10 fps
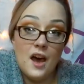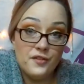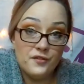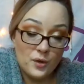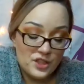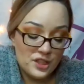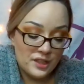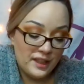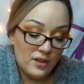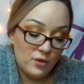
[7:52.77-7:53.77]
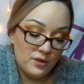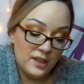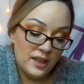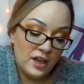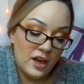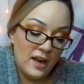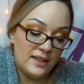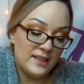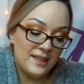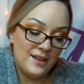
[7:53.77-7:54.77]
Unfortunately,
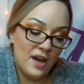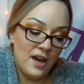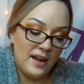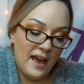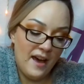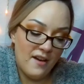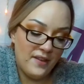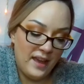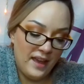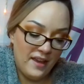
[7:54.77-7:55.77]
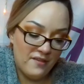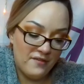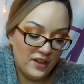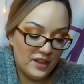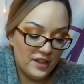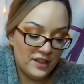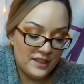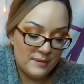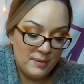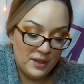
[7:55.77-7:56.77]
Kundinger did not have a very good
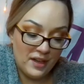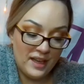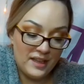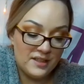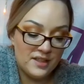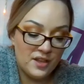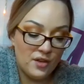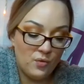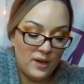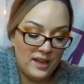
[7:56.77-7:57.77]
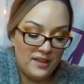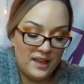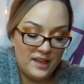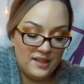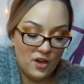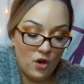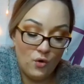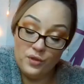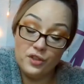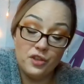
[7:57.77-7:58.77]
experience with his
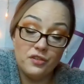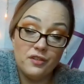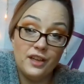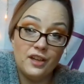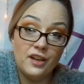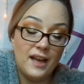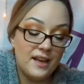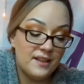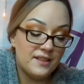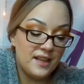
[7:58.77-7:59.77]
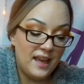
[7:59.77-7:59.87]
own career as